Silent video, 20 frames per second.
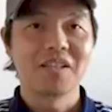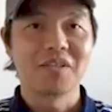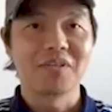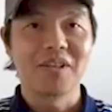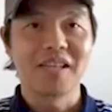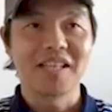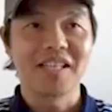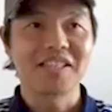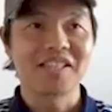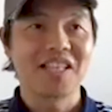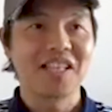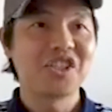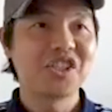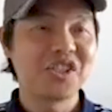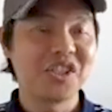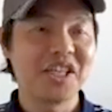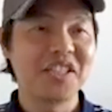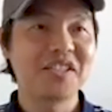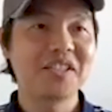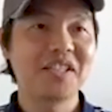I guess
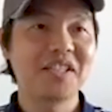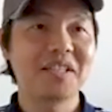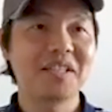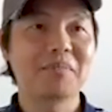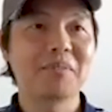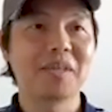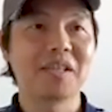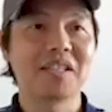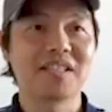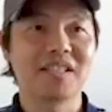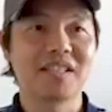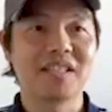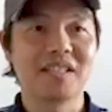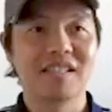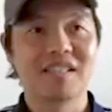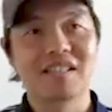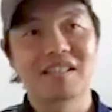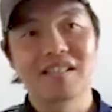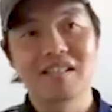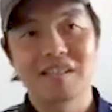exchange them because
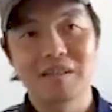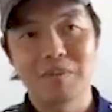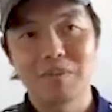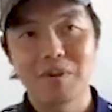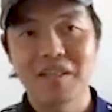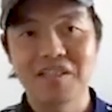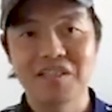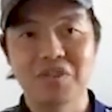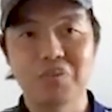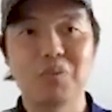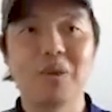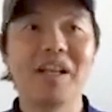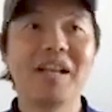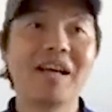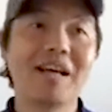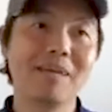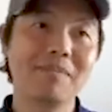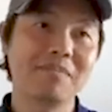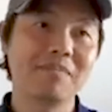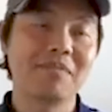the prices went
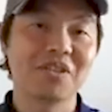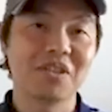up.